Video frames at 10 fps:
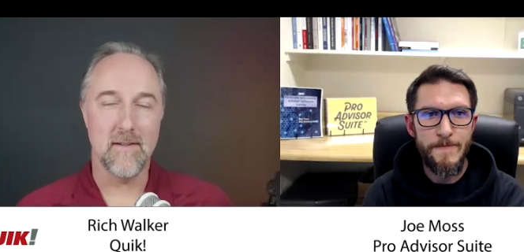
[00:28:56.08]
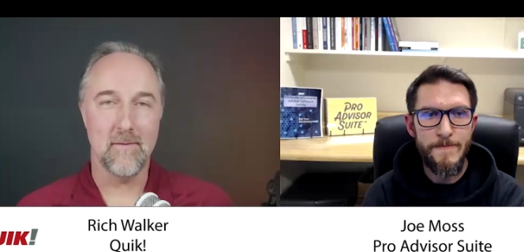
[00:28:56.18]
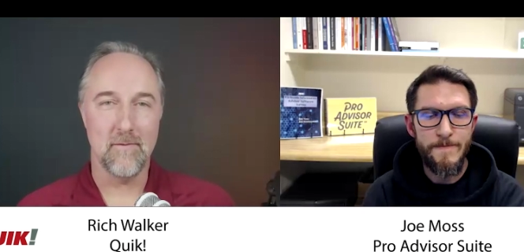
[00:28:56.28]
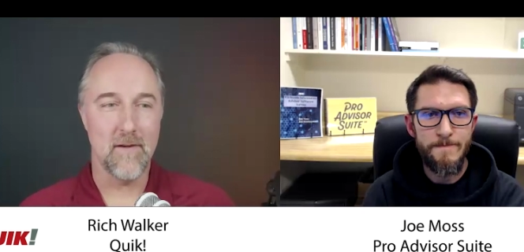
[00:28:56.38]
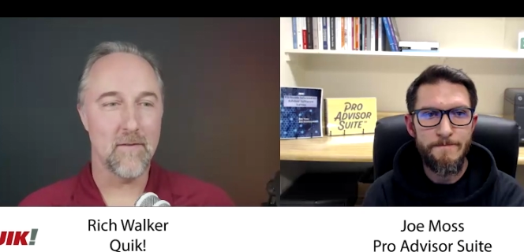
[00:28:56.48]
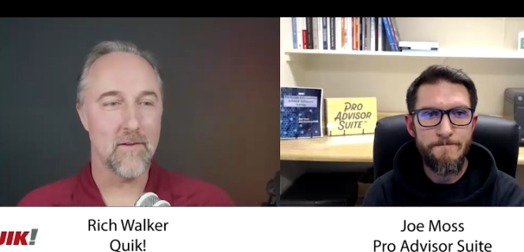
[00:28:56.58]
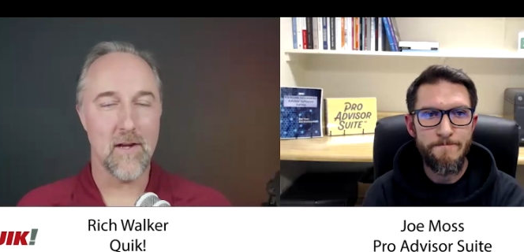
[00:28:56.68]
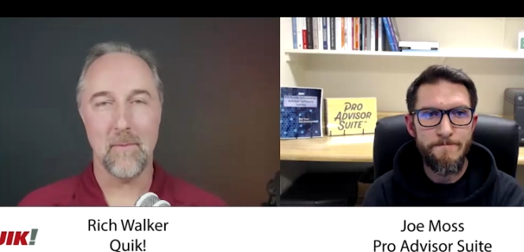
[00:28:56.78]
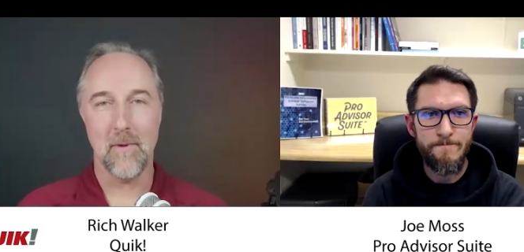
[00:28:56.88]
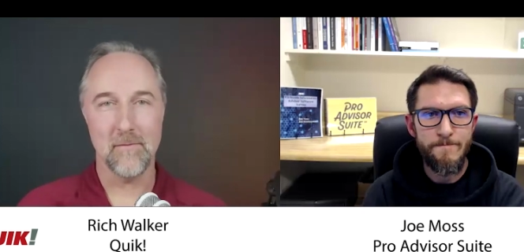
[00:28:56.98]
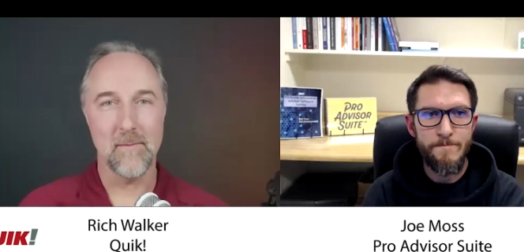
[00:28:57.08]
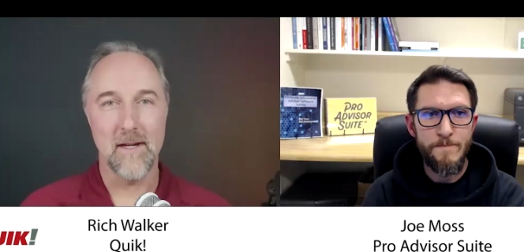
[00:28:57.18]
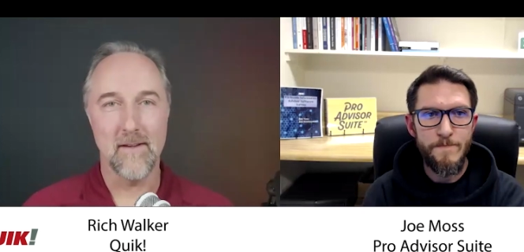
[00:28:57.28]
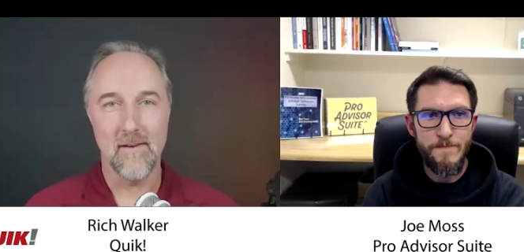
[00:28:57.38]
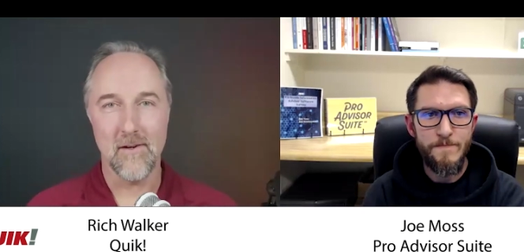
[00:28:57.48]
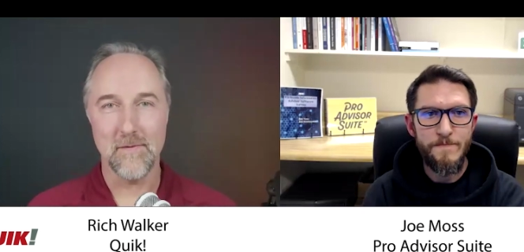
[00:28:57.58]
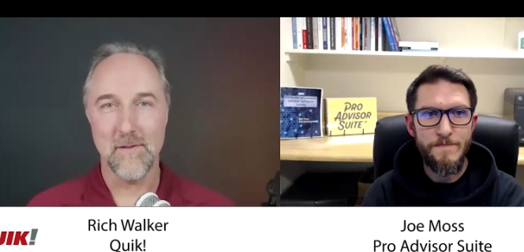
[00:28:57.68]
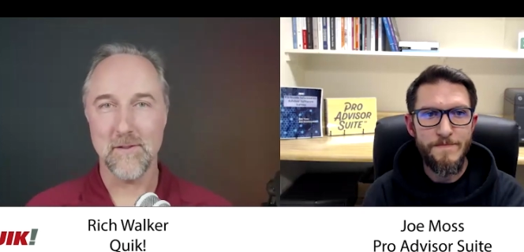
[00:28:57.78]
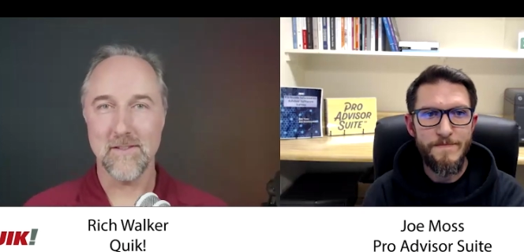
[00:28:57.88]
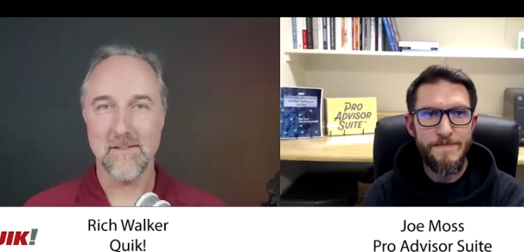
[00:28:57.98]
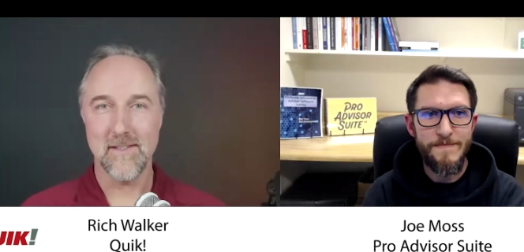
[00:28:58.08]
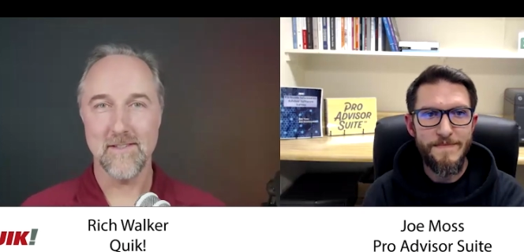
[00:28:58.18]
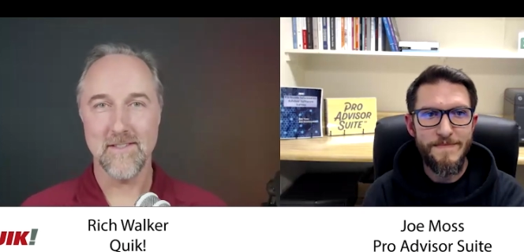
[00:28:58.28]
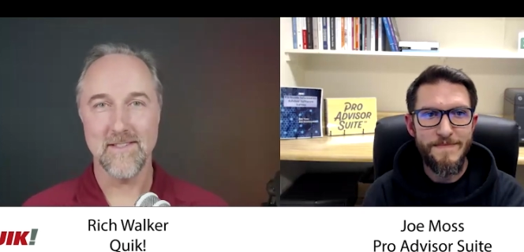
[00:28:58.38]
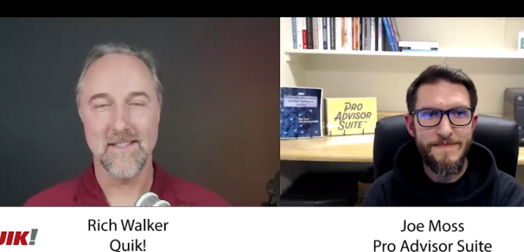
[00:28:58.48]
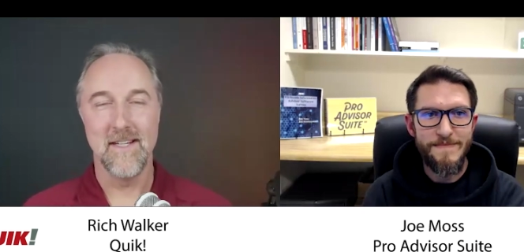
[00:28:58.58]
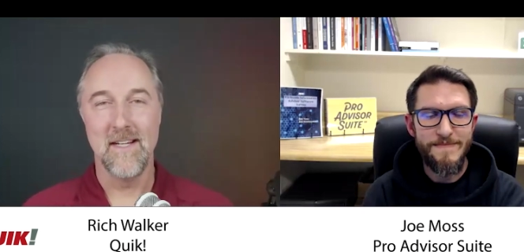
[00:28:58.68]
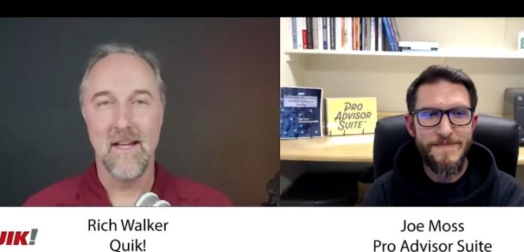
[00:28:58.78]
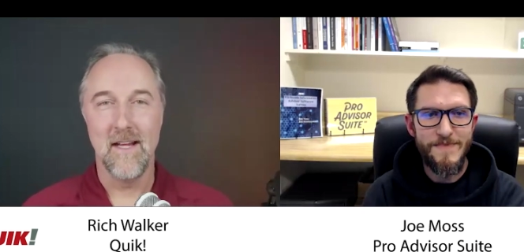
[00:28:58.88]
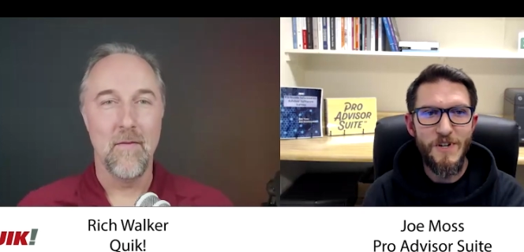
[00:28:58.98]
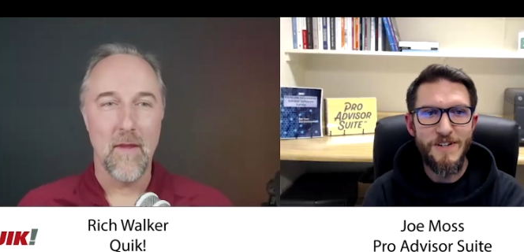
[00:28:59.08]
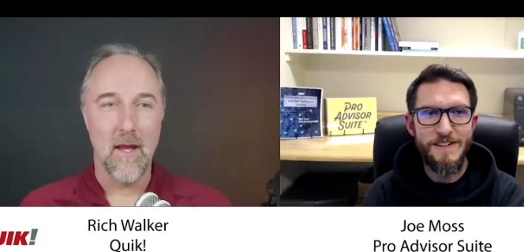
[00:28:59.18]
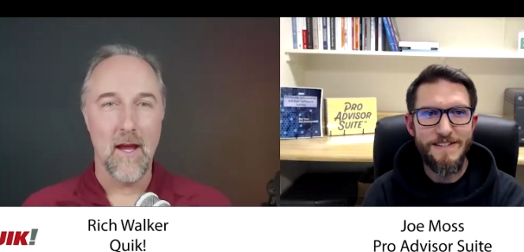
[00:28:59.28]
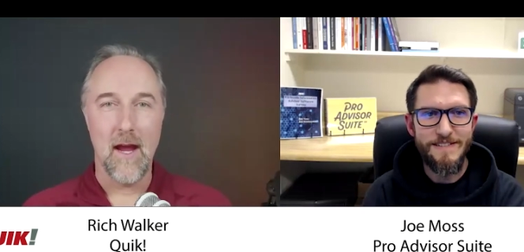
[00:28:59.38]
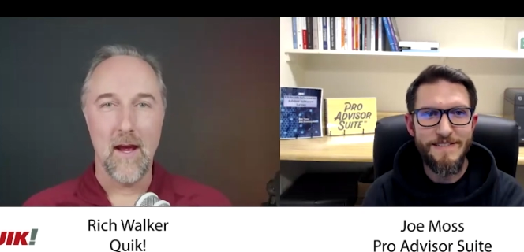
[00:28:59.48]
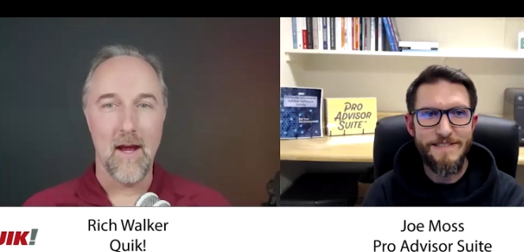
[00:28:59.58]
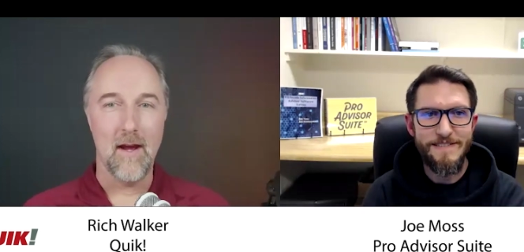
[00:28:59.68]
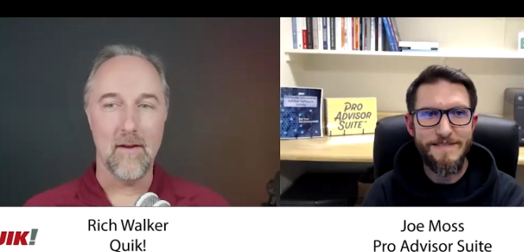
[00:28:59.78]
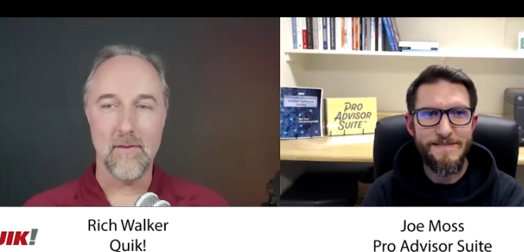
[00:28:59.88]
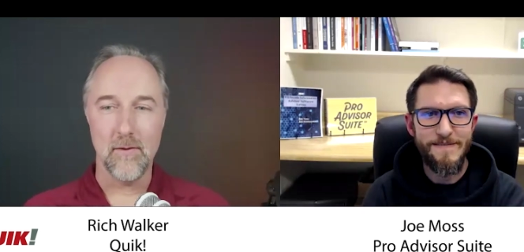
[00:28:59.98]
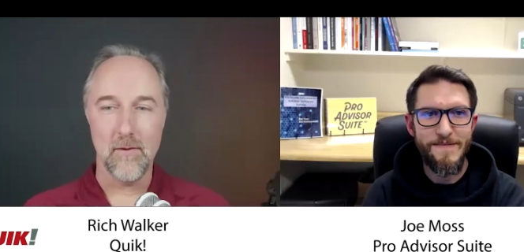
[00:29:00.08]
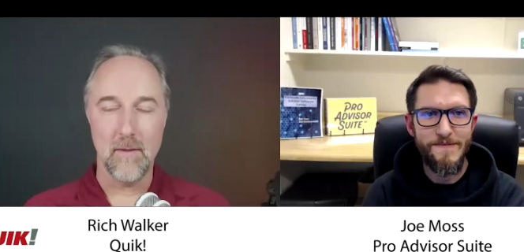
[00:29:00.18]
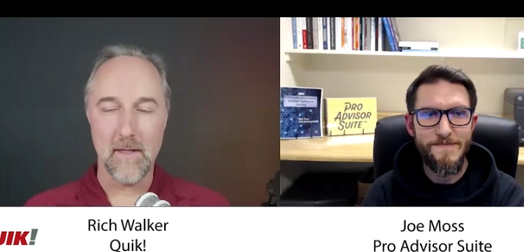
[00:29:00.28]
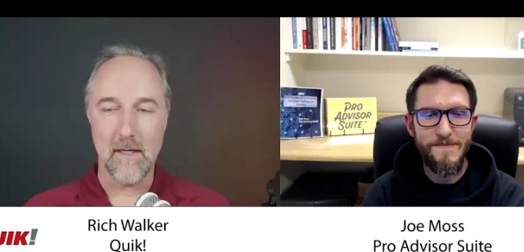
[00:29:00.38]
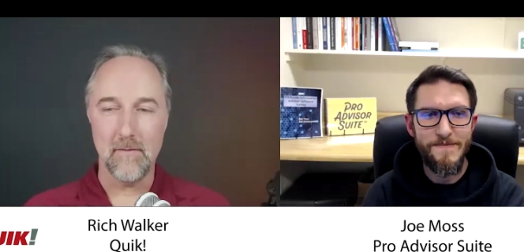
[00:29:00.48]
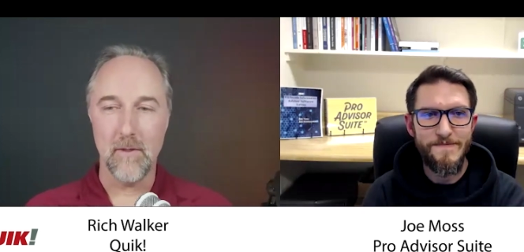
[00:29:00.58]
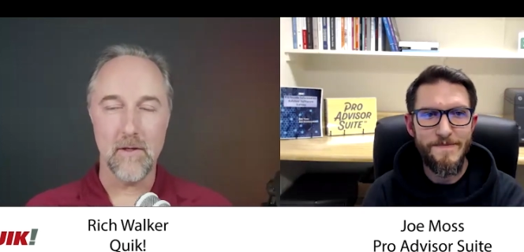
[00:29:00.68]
Speaker 1: that favorite topic of mine artificial intelligence Sure. How, so, I mean, given